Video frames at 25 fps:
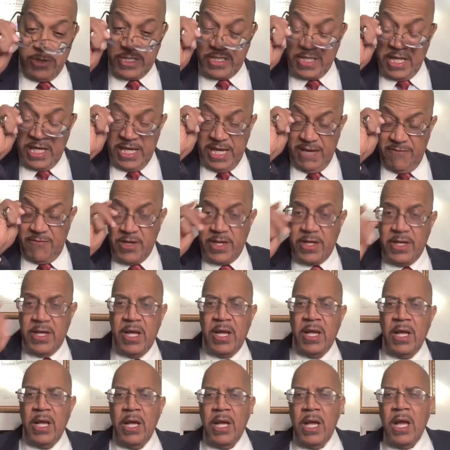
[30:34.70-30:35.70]
the lip.
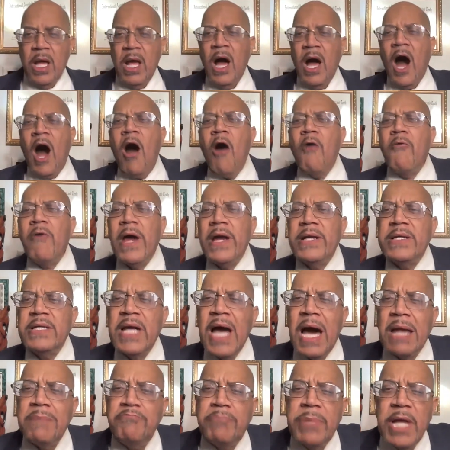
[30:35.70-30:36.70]
All right,
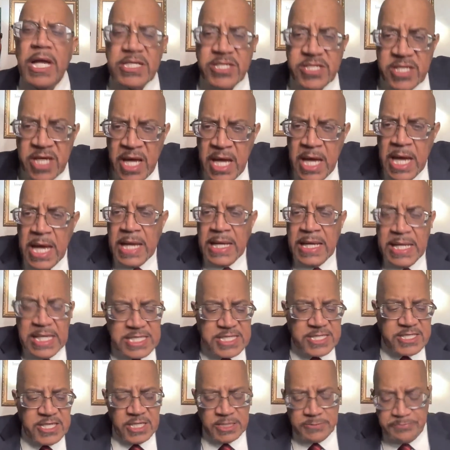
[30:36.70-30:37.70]
God bless you.
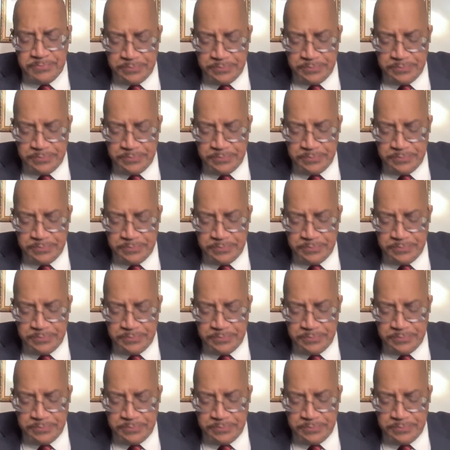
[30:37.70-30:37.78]
Listen,